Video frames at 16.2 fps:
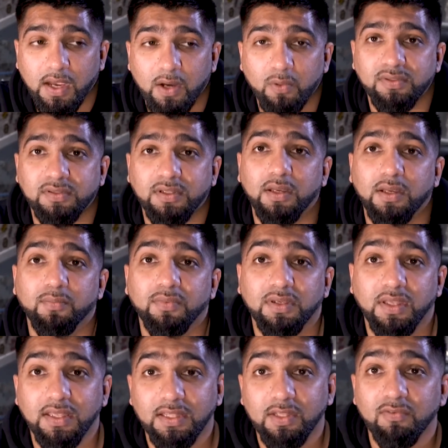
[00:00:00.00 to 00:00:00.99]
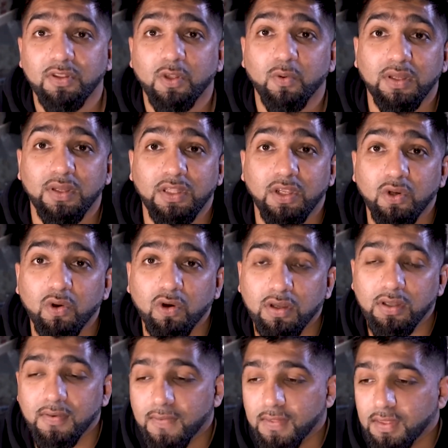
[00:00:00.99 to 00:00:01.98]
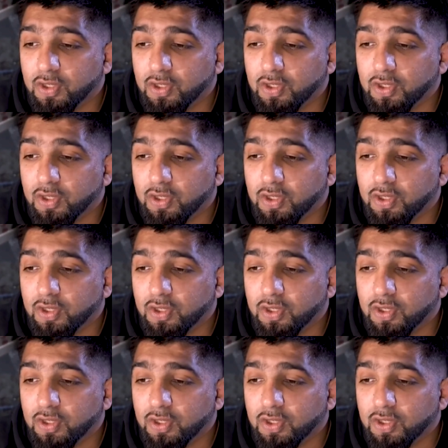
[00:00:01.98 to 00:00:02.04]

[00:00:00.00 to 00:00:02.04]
I will start imitating even the way they look.